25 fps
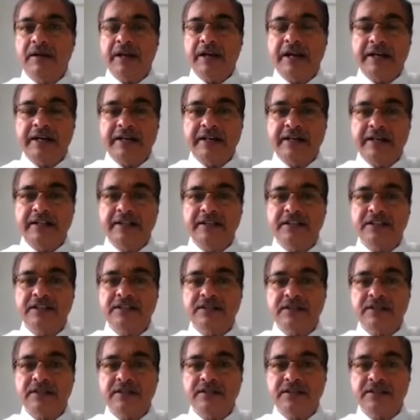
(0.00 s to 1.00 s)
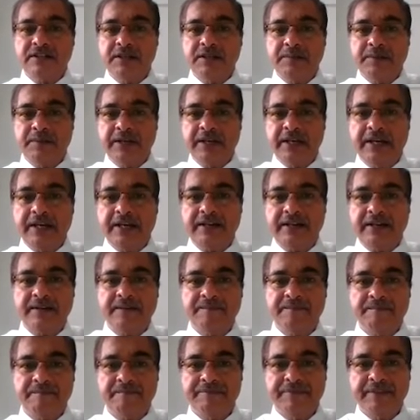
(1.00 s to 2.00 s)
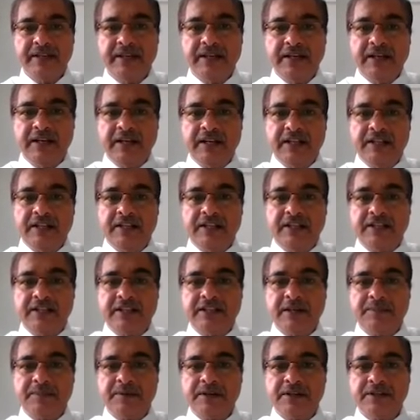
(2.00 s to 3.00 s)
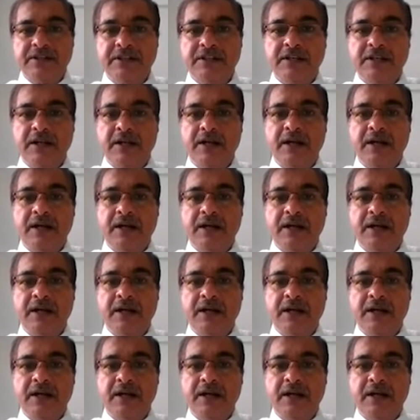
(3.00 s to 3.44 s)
added in this CPA Act. The chapter should